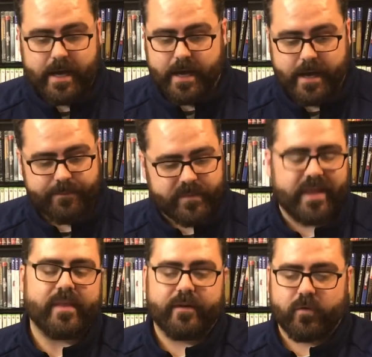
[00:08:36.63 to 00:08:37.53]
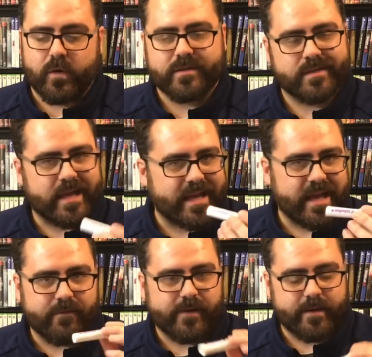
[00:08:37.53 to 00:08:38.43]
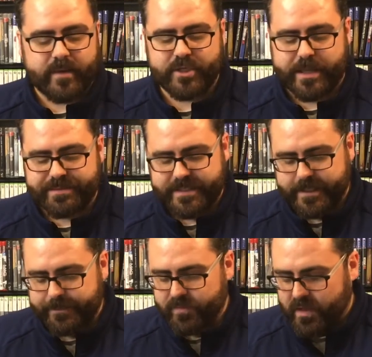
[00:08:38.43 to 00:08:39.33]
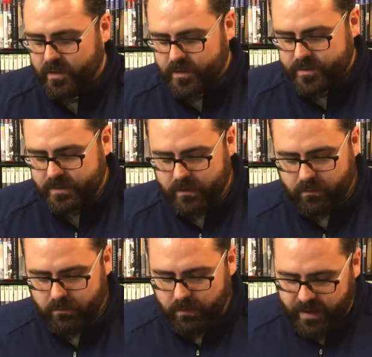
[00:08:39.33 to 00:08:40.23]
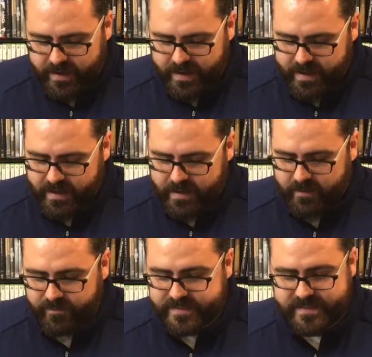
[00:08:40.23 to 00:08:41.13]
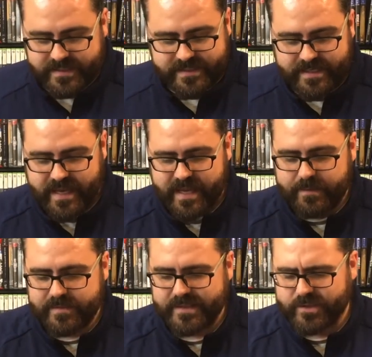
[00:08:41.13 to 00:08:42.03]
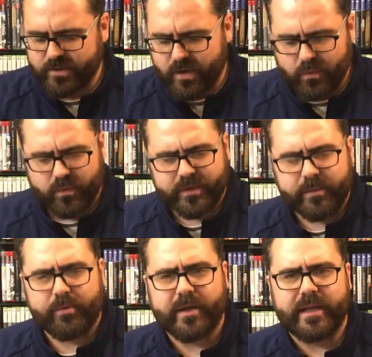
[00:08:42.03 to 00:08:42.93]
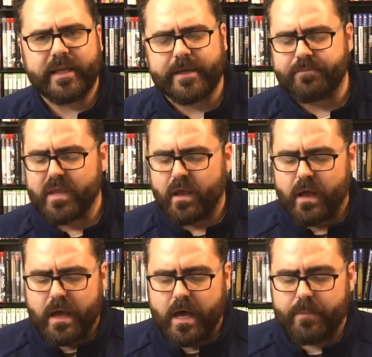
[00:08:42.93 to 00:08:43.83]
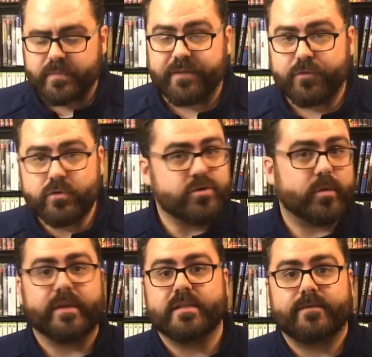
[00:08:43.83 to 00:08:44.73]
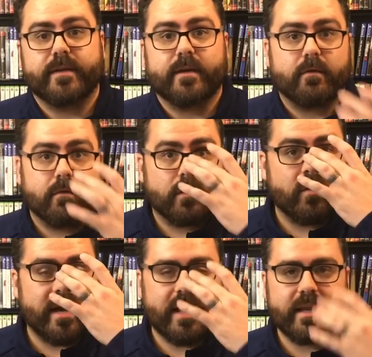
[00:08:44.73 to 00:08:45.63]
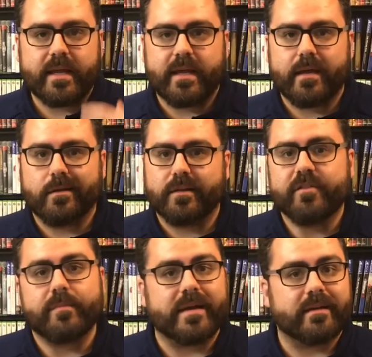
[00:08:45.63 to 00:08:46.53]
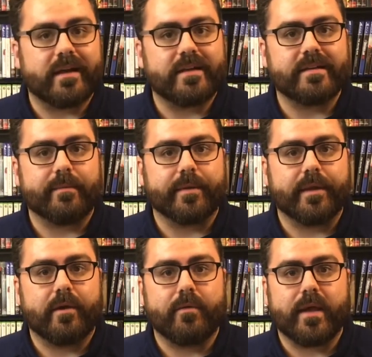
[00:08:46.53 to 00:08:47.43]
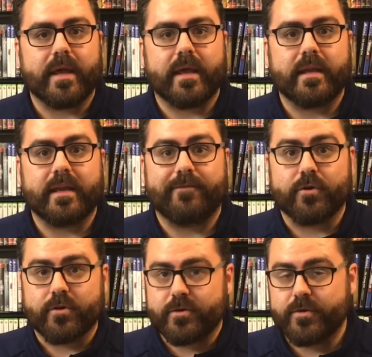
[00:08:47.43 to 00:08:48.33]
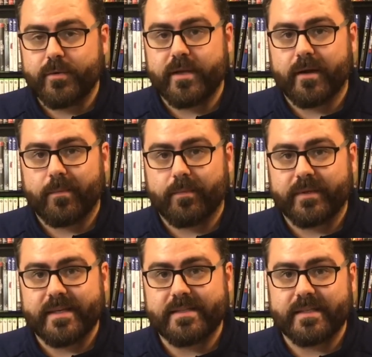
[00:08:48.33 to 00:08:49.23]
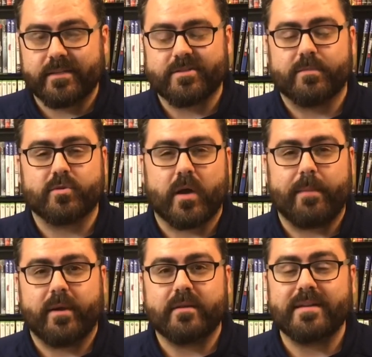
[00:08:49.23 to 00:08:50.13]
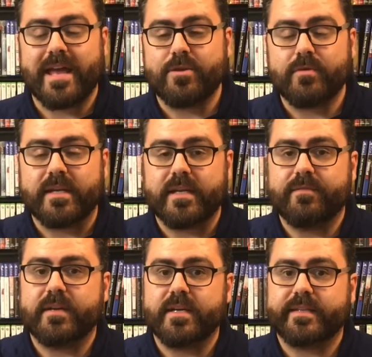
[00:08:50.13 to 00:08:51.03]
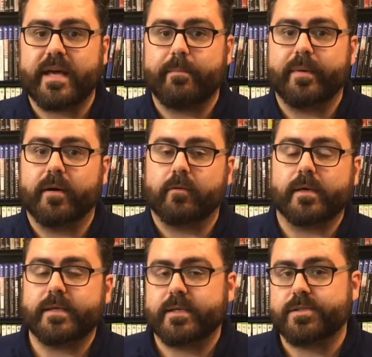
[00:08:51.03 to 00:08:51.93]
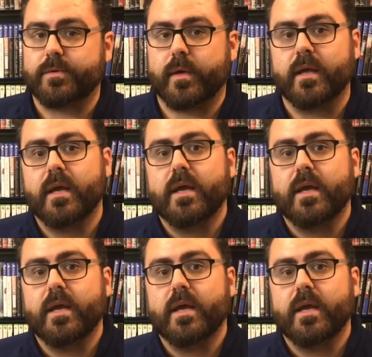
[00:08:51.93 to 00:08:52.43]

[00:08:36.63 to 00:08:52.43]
And then of course, I can't forget my chapstick. So I have 6 games that are all really pretty neat. If you enjoyed this video, go ahead and leave me a like down below, and if you're new here, please hit the subscribe button, and you can even hit that bell right next to it